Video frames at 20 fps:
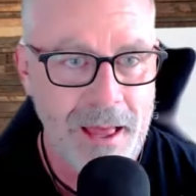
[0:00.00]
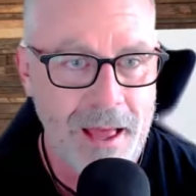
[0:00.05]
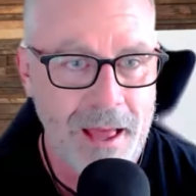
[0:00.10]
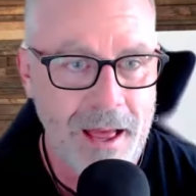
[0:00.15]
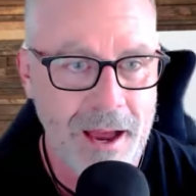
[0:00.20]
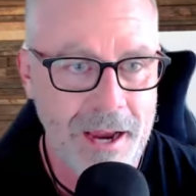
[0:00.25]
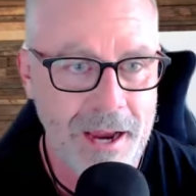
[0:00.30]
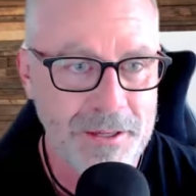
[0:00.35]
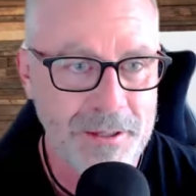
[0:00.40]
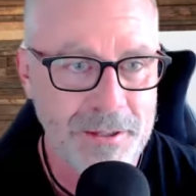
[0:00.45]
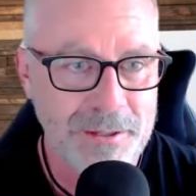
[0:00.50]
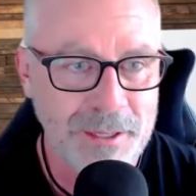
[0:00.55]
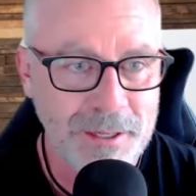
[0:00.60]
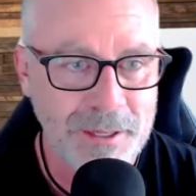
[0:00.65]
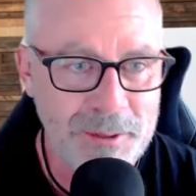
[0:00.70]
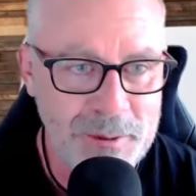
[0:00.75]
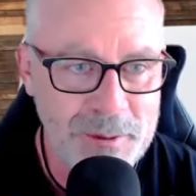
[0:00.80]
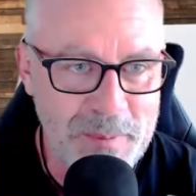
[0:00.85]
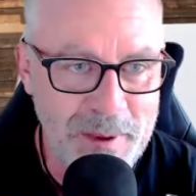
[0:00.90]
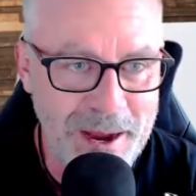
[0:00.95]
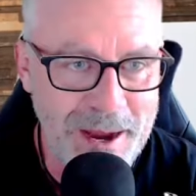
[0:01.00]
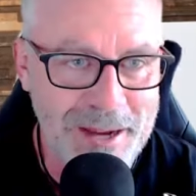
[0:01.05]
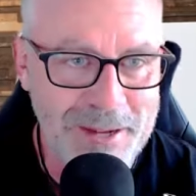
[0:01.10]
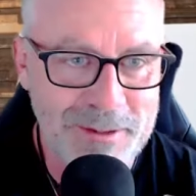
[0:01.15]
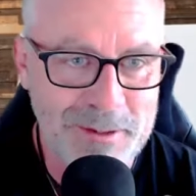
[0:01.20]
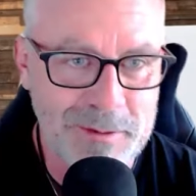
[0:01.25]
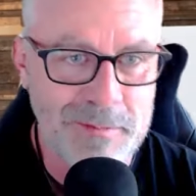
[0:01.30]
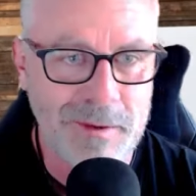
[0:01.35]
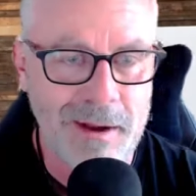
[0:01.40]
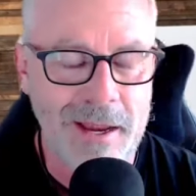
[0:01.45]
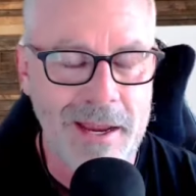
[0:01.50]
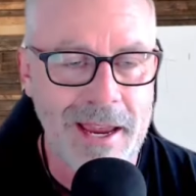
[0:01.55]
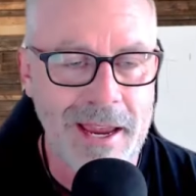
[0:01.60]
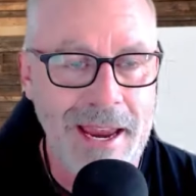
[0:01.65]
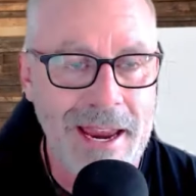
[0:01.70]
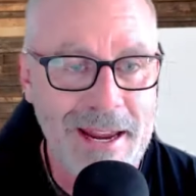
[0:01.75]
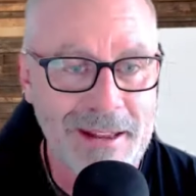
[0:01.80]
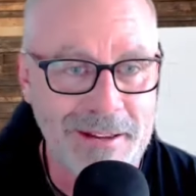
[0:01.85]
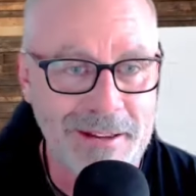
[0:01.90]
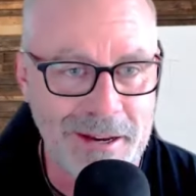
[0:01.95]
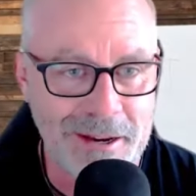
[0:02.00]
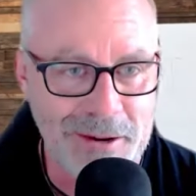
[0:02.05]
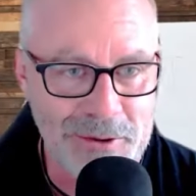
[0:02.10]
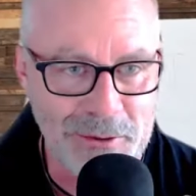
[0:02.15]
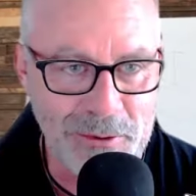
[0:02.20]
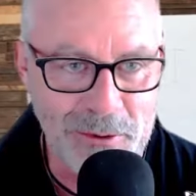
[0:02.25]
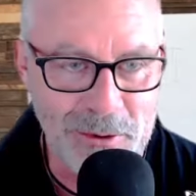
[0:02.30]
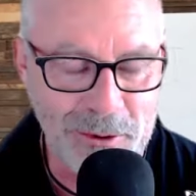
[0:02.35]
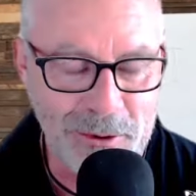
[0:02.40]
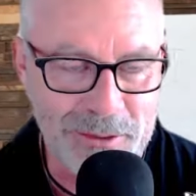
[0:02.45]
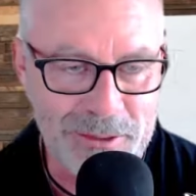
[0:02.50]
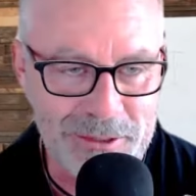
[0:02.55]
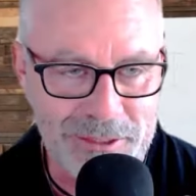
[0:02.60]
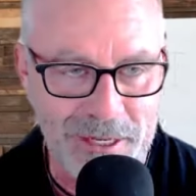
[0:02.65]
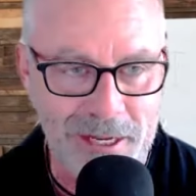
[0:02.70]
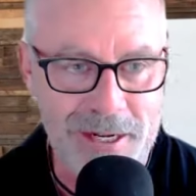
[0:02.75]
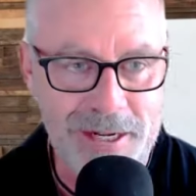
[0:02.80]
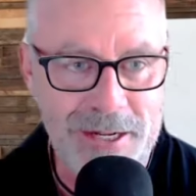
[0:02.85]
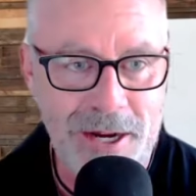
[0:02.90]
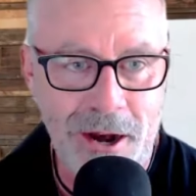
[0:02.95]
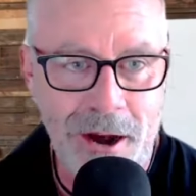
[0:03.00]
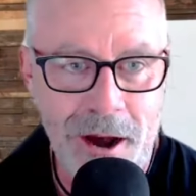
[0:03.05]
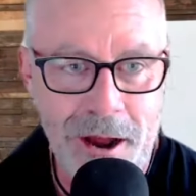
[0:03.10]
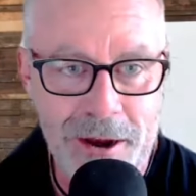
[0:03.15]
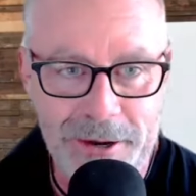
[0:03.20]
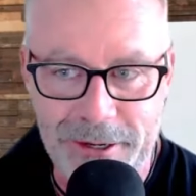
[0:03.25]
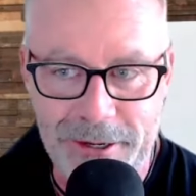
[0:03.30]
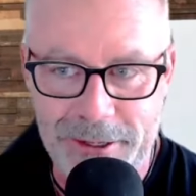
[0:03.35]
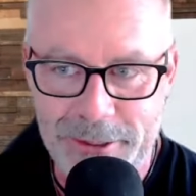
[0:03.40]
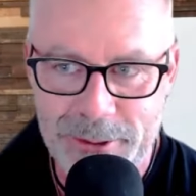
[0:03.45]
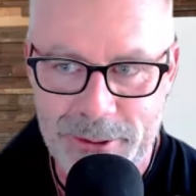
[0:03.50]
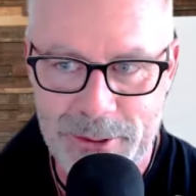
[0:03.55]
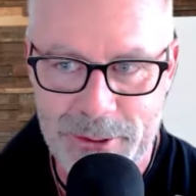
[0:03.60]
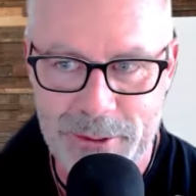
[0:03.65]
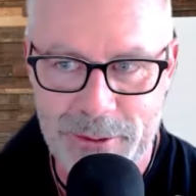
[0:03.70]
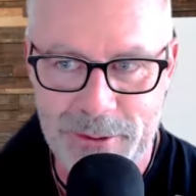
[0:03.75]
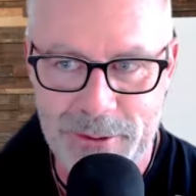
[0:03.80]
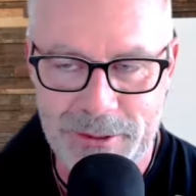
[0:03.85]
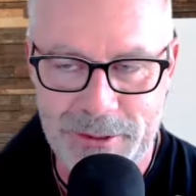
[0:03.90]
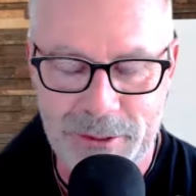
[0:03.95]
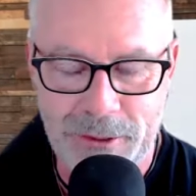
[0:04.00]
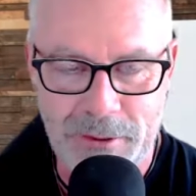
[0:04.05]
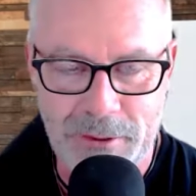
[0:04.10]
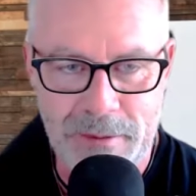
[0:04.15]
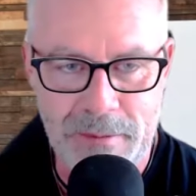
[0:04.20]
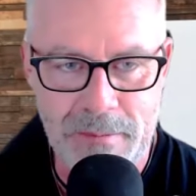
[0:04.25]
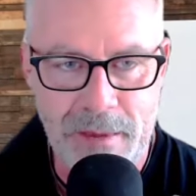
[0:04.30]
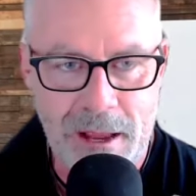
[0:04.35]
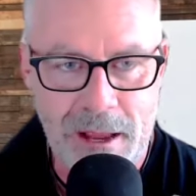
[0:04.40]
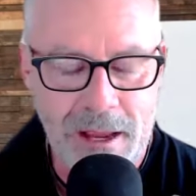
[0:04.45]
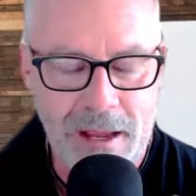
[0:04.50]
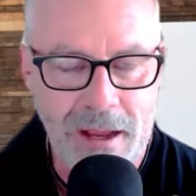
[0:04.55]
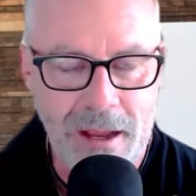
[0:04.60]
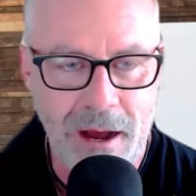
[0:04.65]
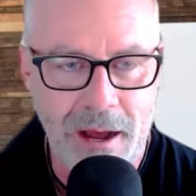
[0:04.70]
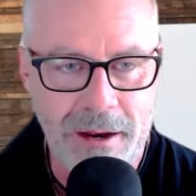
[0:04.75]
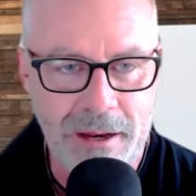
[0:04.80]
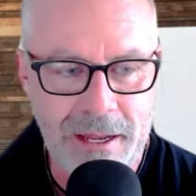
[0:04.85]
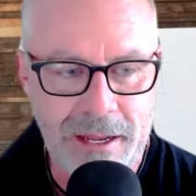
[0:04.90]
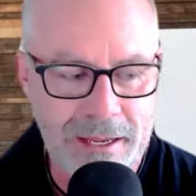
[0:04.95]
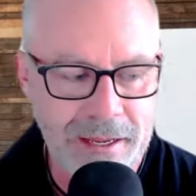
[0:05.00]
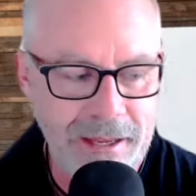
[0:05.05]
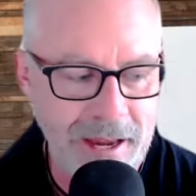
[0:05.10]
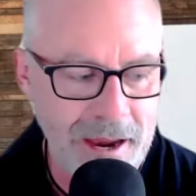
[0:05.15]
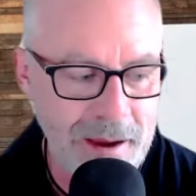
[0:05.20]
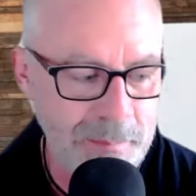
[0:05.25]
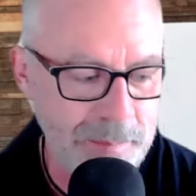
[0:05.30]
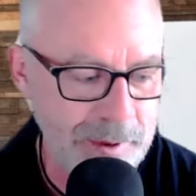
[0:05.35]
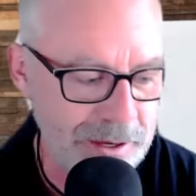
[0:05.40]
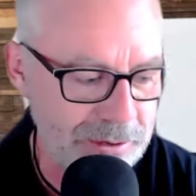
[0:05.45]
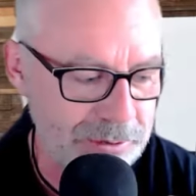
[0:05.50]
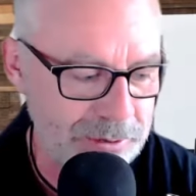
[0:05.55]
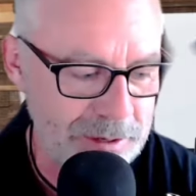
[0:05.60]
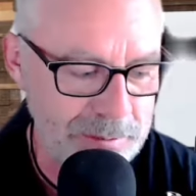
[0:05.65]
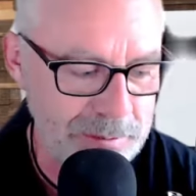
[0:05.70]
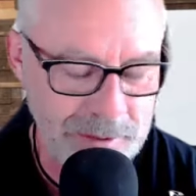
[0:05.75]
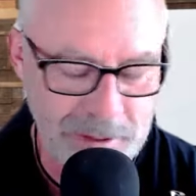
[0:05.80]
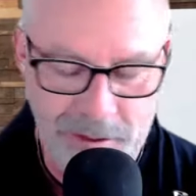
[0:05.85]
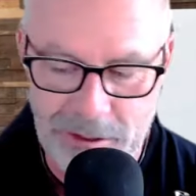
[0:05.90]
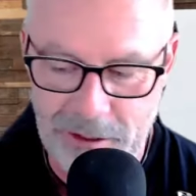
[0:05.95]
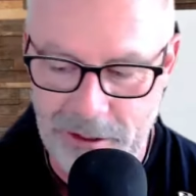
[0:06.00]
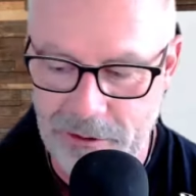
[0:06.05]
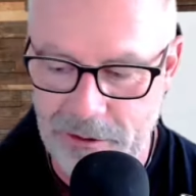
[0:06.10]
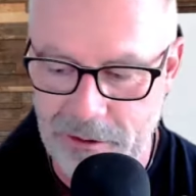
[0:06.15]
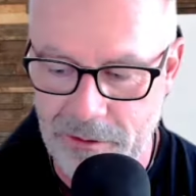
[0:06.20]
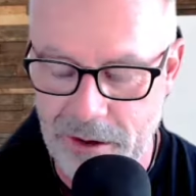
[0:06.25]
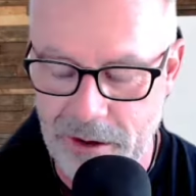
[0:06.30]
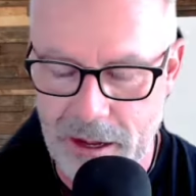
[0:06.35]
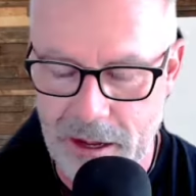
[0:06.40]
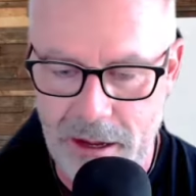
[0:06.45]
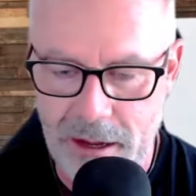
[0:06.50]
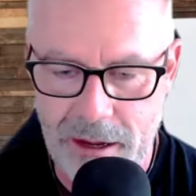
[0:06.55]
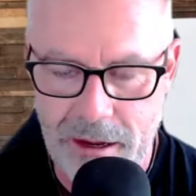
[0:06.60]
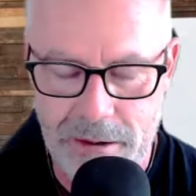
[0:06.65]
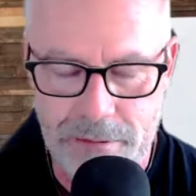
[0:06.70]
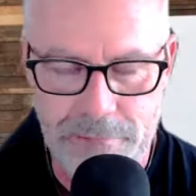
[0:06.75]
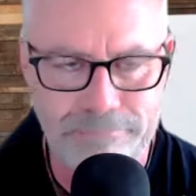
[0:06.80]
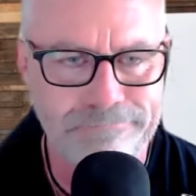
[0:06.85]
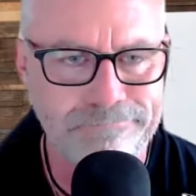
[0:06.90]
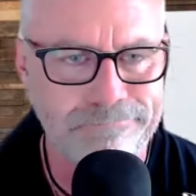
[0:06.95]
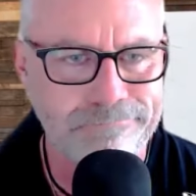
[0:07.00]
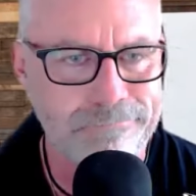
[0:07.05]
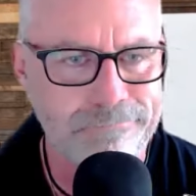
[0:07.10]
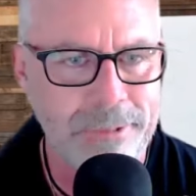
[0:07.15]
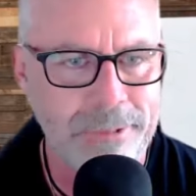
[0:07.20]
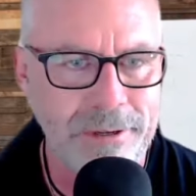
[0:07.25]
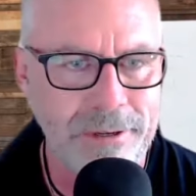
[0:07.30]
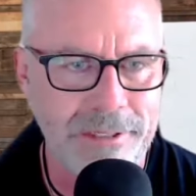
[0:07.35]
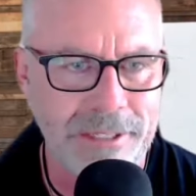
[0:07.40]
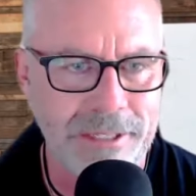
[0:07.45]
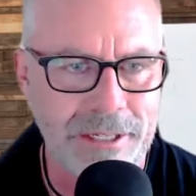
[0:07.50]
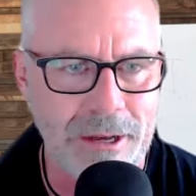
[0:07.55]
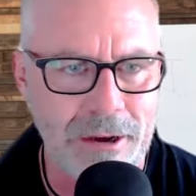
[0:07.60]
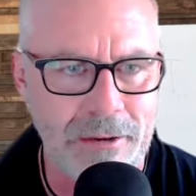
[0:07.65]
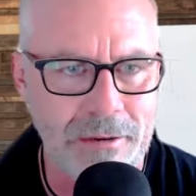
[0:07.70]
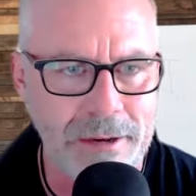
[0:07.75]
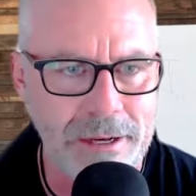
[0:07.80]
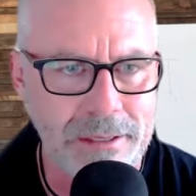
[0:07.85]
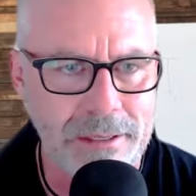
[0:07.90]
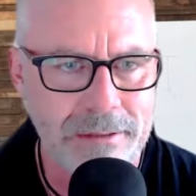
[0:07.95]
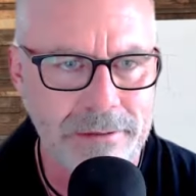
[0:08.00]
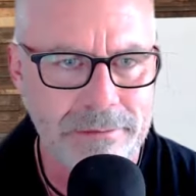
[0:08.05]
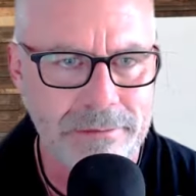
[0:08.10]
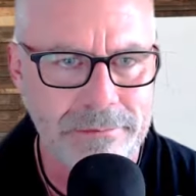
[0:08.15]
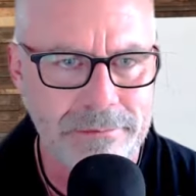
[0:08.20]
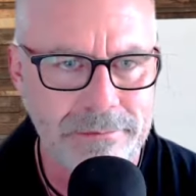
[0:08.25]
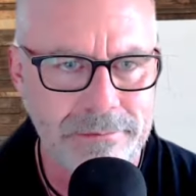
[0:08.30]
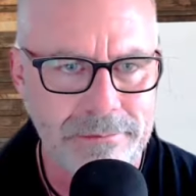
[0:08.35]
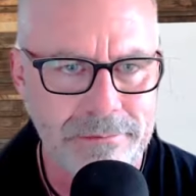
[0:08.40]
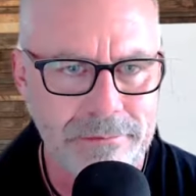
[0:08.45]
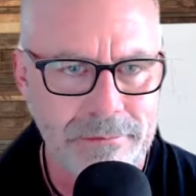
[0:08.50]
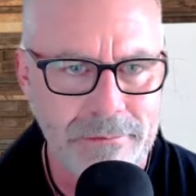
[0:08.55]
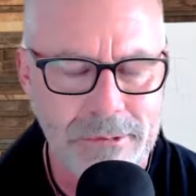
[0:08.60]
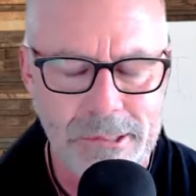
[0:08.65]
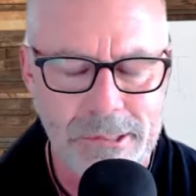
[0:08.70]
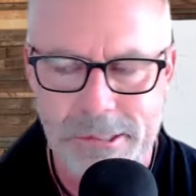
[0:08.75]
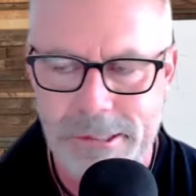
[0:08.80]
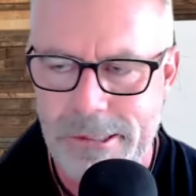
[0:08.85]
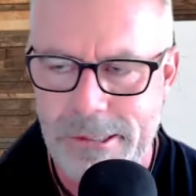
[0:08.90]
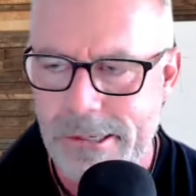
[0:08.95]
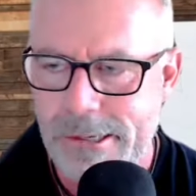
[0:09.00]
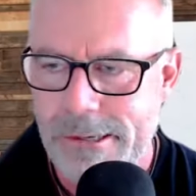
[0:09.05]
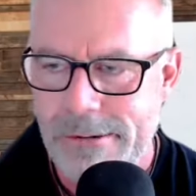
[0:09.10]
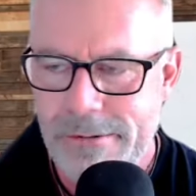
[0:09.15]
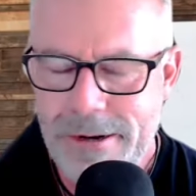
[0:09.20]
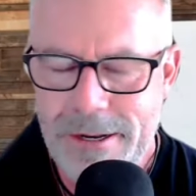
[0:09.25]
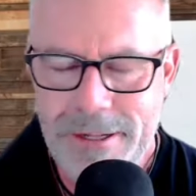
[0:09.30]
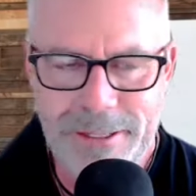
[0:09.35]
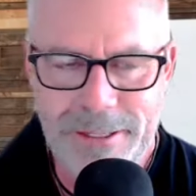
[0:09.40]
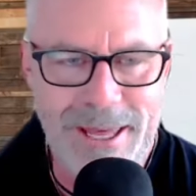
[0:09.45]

I just said goodbye to my 18 year old son, Connor, who was going on a camping trip to the. Uh, where is he going? What is.